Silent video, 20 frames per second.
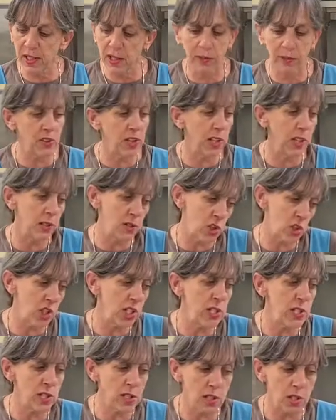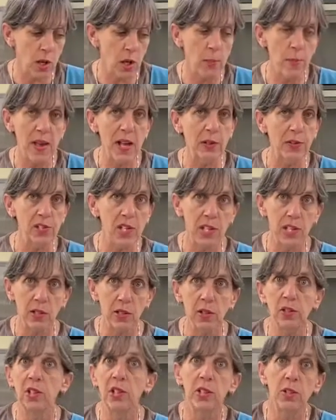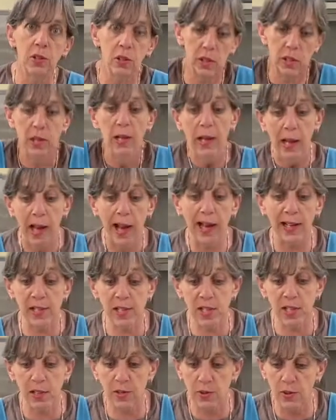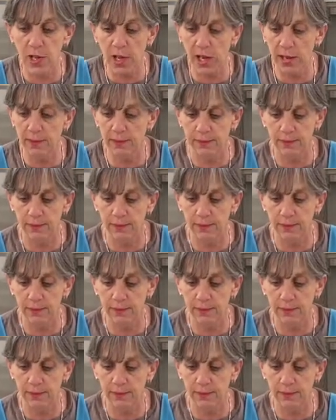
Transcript: If the cheese is all melty and looking good, I say they're done.